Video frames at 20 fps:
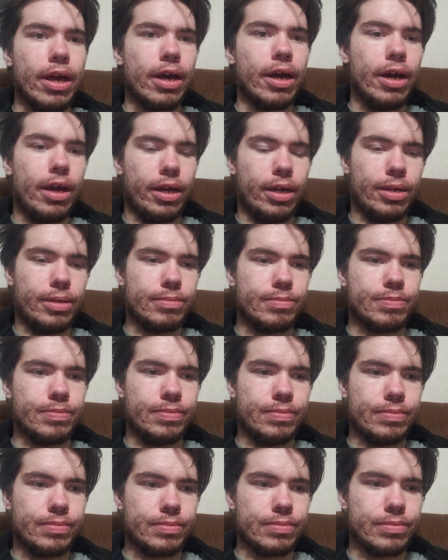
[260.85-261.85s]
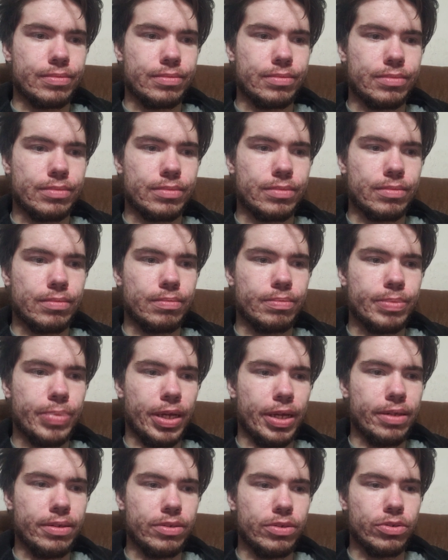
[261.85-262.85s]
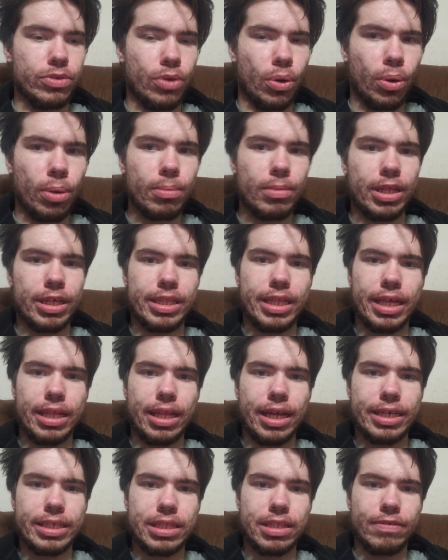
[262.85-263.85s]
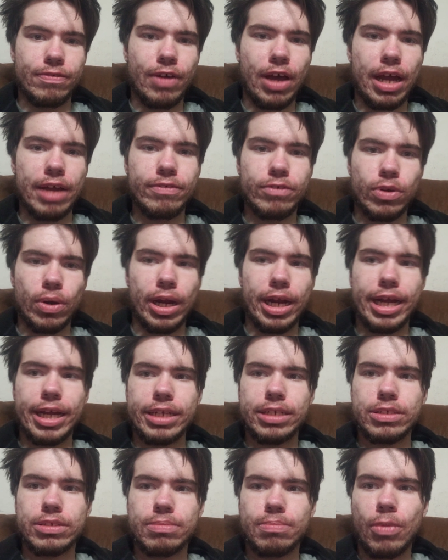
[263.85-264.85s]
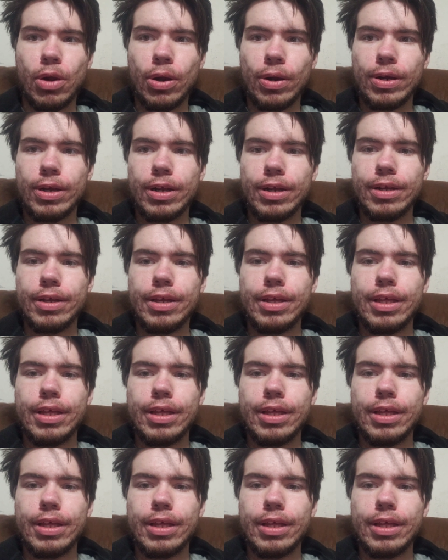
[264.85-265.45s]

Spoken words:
but normally they like the $5,000 mark.